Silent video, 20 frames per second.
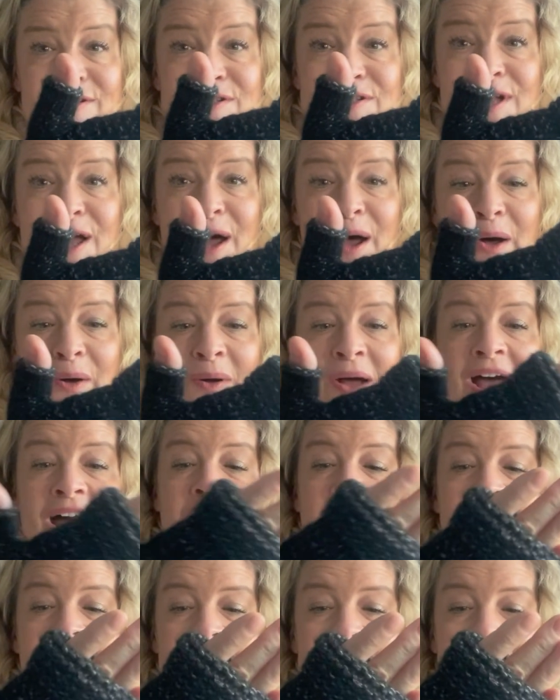So
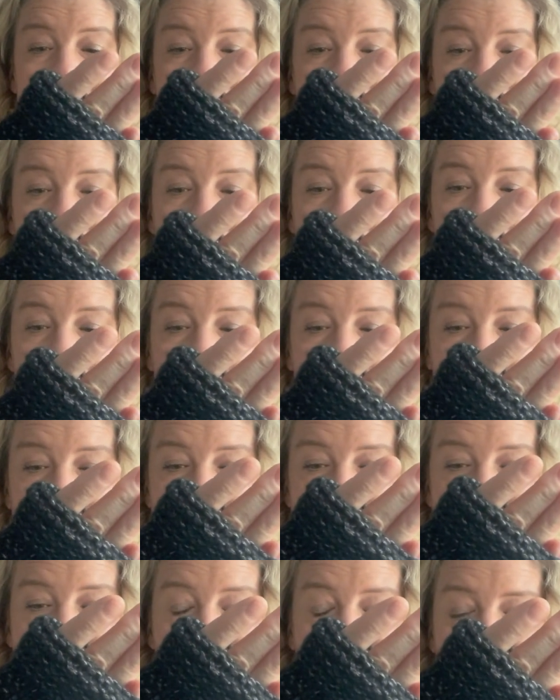I thought I would pull
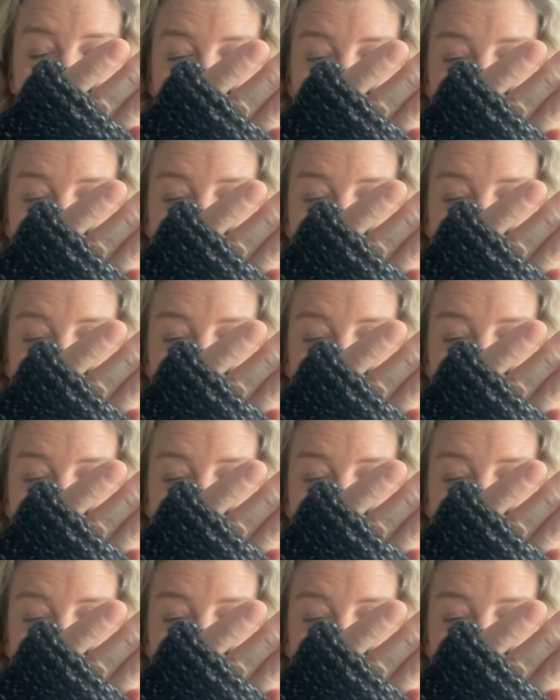them out and